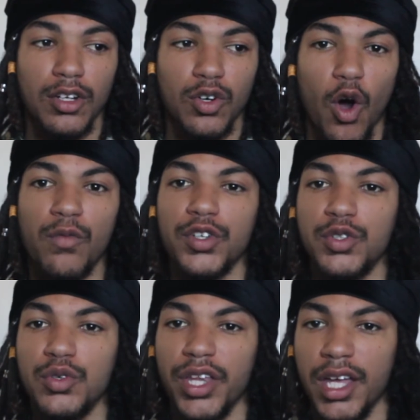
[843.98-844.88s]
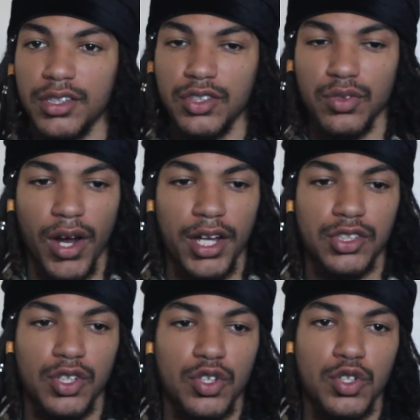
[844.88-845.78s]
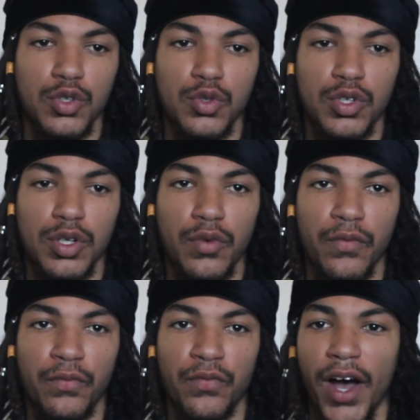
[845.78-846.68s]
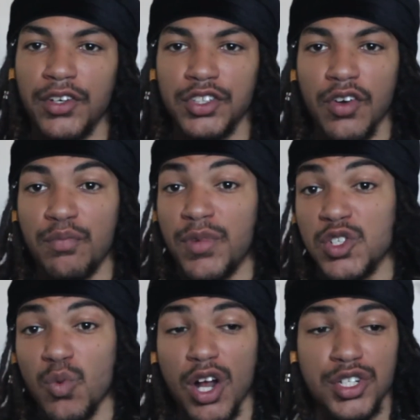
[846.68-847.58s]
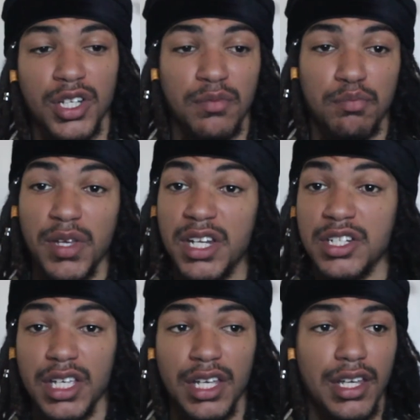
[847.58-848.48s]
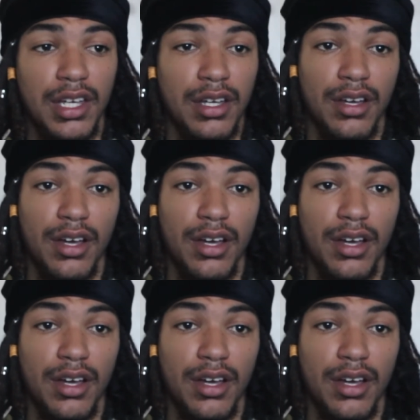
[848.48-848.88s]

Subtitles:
overdo things, right? So you could find yourself binge watching, binge eating,